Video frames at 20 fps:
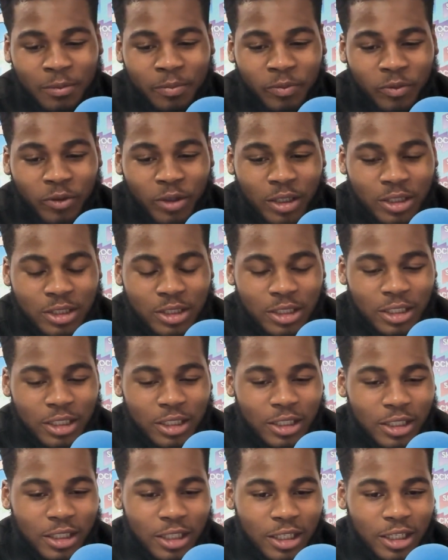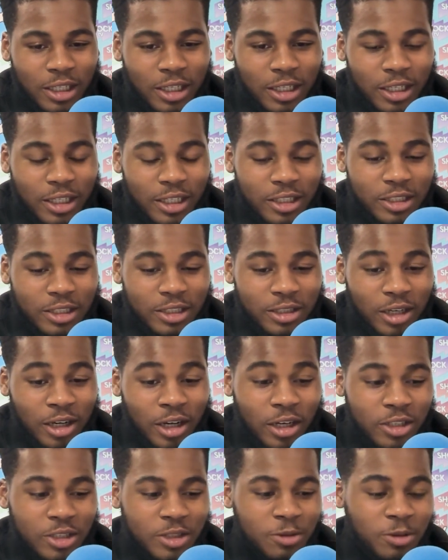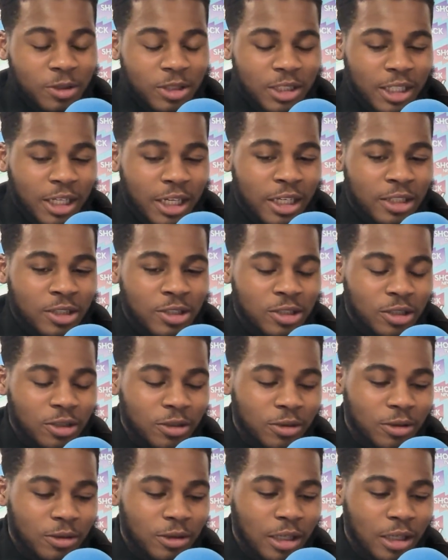Varsity is a hard squad to get into.